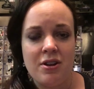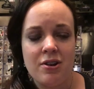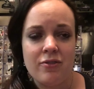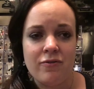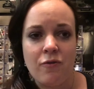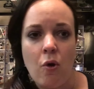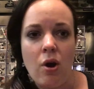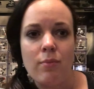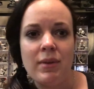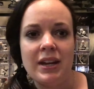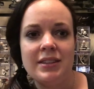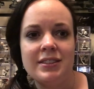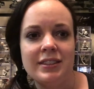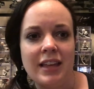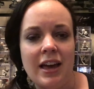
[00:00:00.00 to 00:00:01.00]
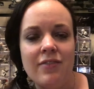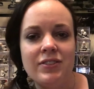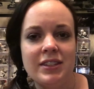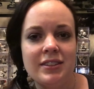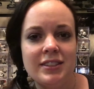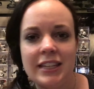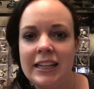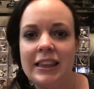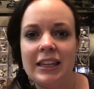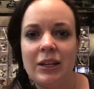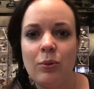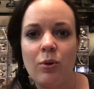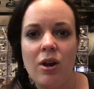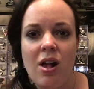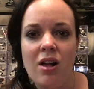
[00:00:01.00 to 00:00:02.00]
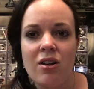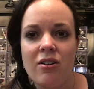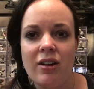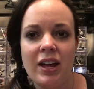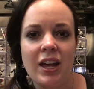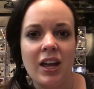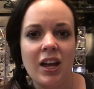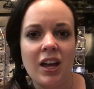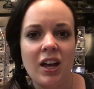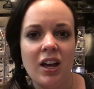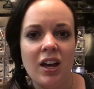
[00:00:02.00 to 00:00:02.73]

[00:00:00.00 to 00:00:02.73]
there are 4 minutes left, and suddenly we're all going,